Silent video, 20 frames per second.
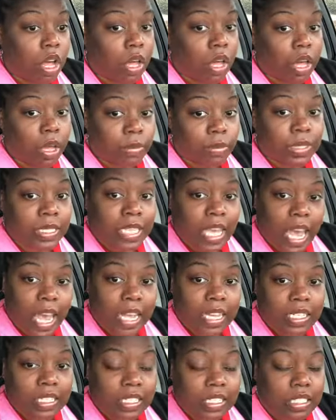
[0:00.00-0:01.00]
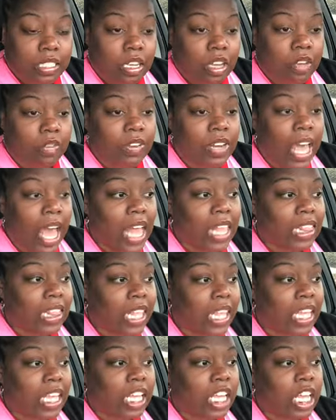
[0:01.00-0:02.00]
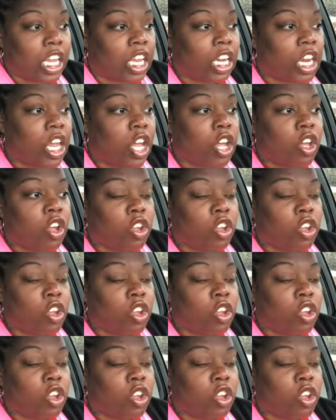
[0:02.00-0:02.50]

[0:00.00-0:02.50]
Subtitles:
uptight and stuff, not thinking